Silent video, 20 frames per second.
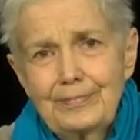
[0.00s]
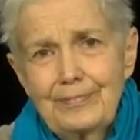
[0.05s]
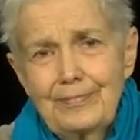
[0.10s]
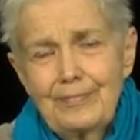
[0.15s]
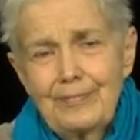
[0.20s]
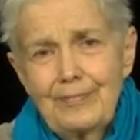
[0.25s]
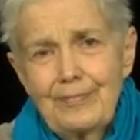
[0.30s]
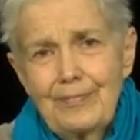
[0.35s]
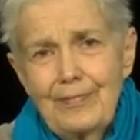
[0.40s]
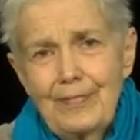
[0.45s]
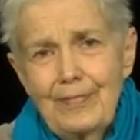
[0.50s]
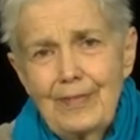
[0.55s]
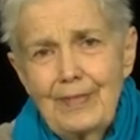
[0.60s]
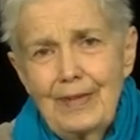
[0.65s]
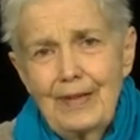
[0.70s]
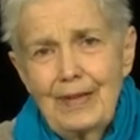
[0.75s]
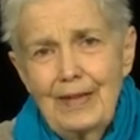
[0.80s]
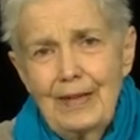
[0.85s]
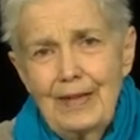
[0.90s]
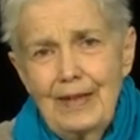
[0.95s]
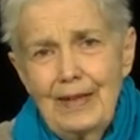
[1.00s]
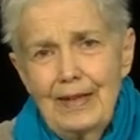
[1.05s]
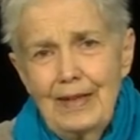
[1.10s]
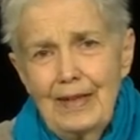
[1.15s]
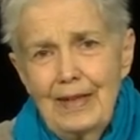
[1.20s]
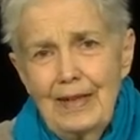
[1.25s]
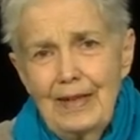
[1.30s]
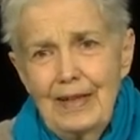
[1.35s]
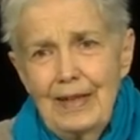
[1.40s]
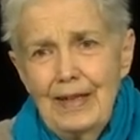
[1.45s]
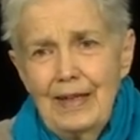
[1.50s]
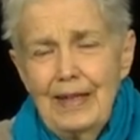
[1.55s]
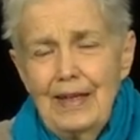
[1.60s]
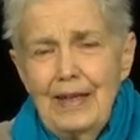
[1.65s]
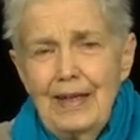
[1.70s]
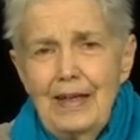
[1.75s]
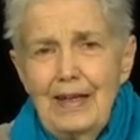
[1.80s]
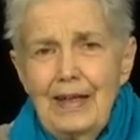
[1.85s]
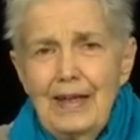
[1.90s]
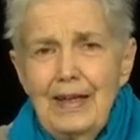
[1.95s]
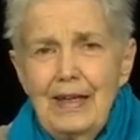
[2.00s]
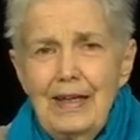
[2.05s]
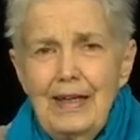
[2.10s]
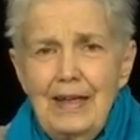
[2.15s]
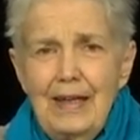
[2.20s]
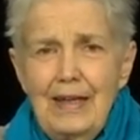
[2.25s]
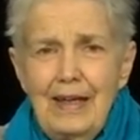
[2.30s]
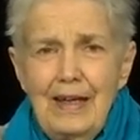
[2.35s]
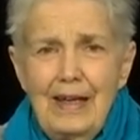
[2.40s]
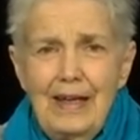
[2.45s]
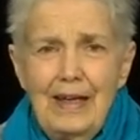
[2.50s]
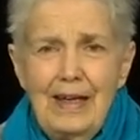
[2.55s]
(no one is talking)